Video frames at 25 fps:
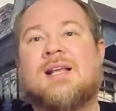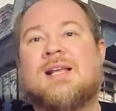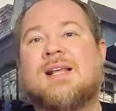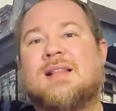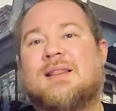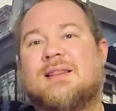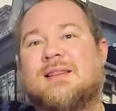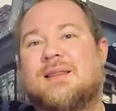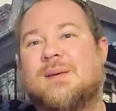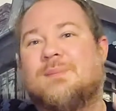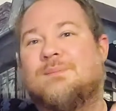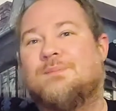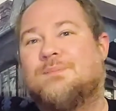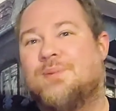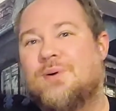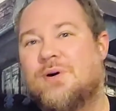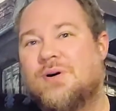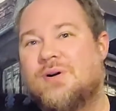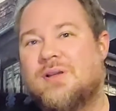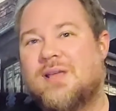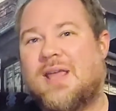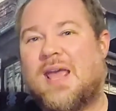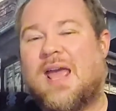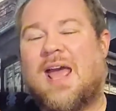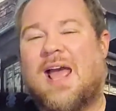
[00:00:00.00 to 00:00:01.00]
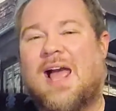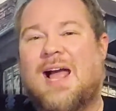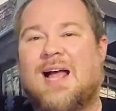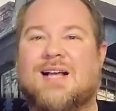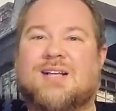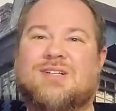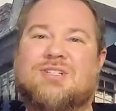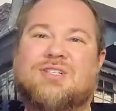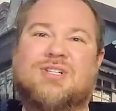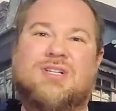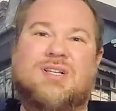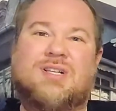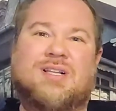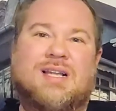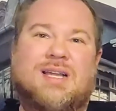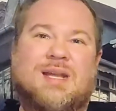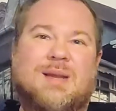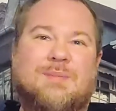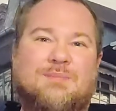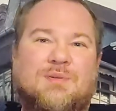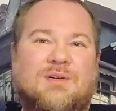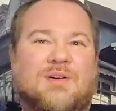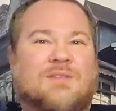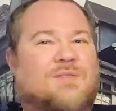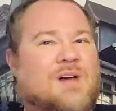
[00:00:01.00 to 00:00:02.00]
the book actually
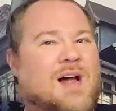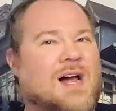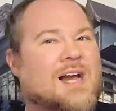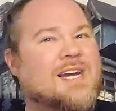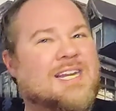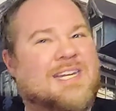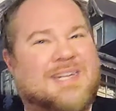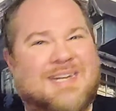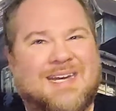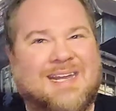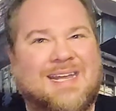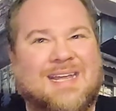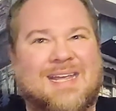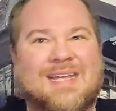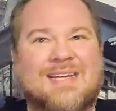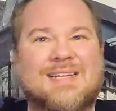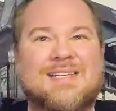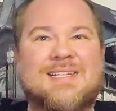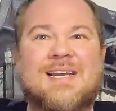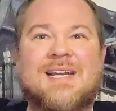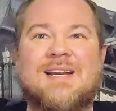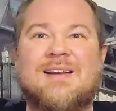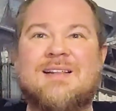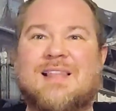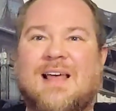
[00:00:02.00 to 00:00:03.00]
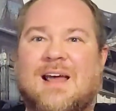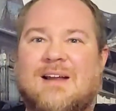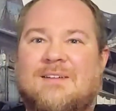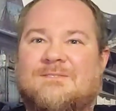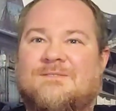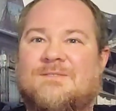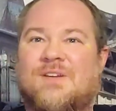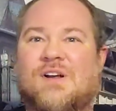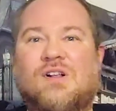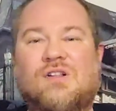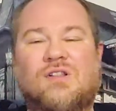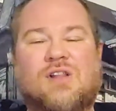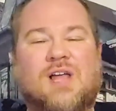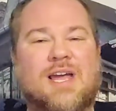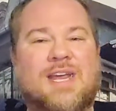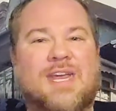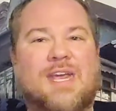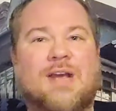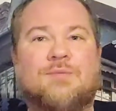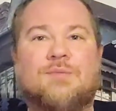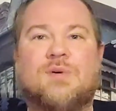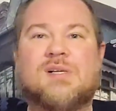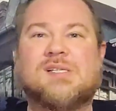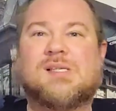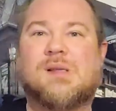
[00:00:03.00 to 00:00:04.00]
provided an ending that felt like
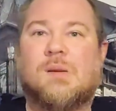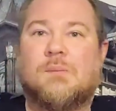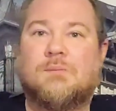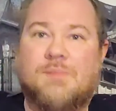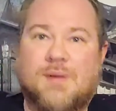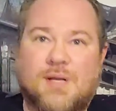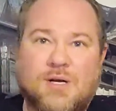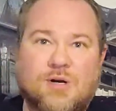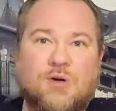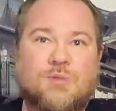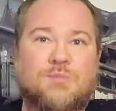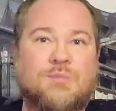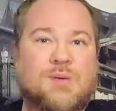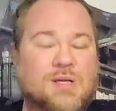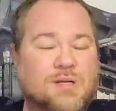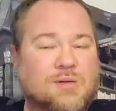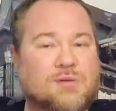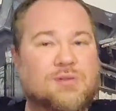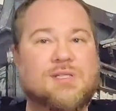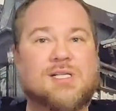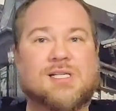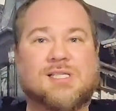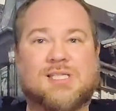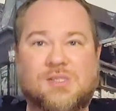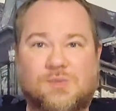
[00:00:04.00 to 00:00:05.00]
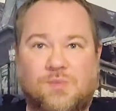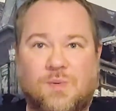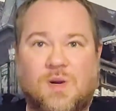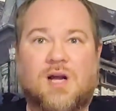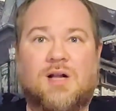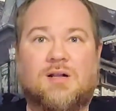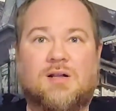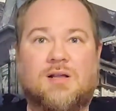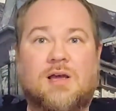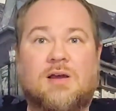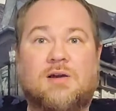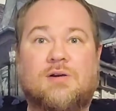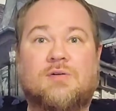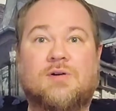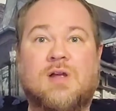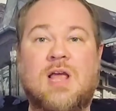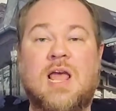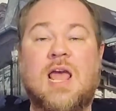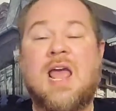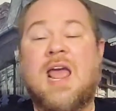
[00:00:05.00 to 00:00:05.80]
it was a bitter pill to swallow.